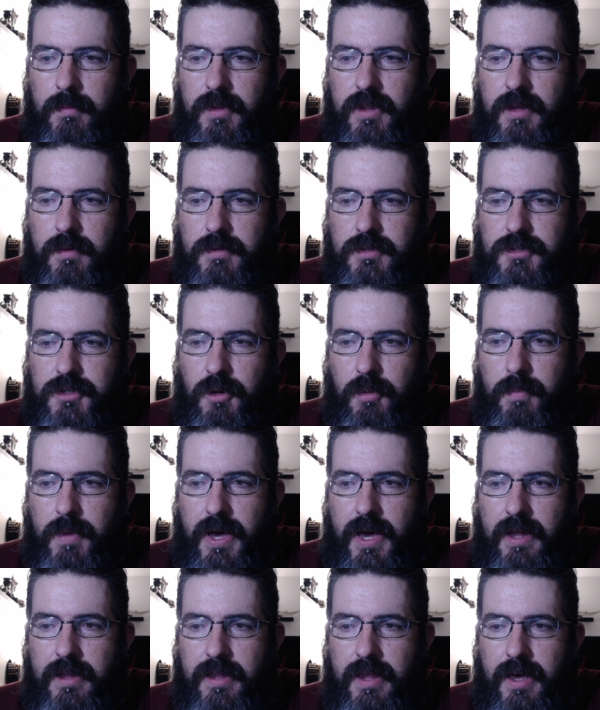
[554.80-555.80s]
It was so
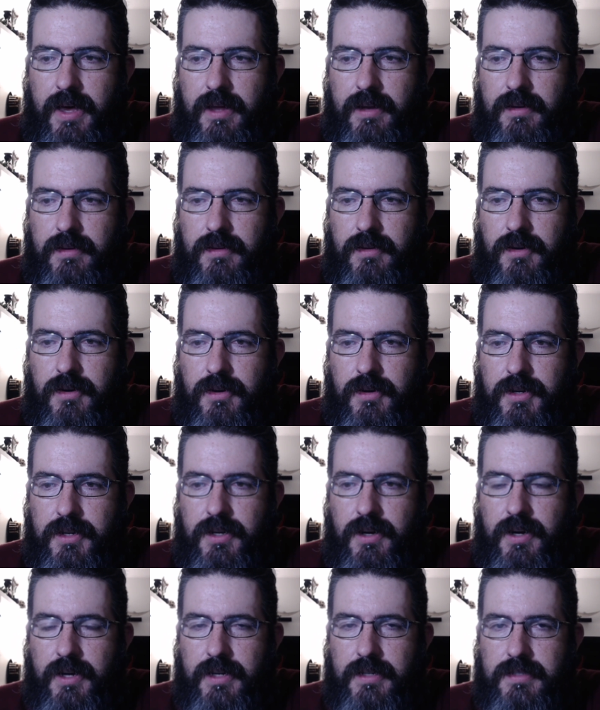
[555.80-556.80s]
bad that her
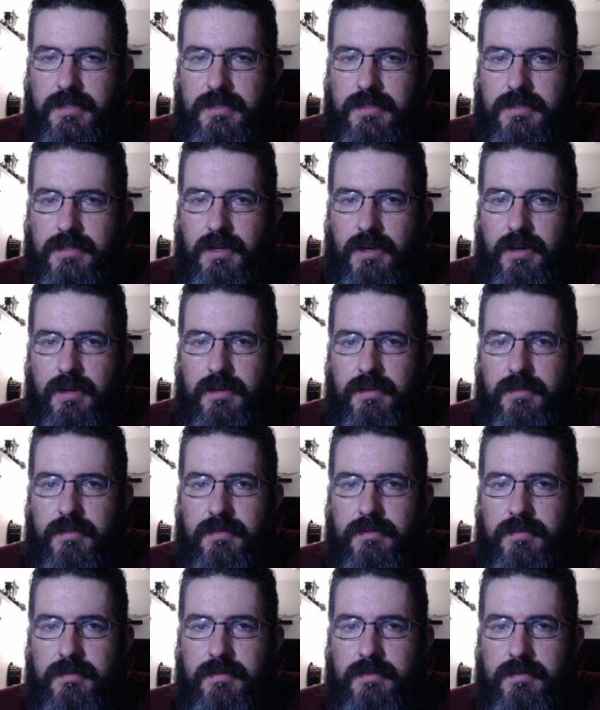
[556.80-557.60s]
youngest son,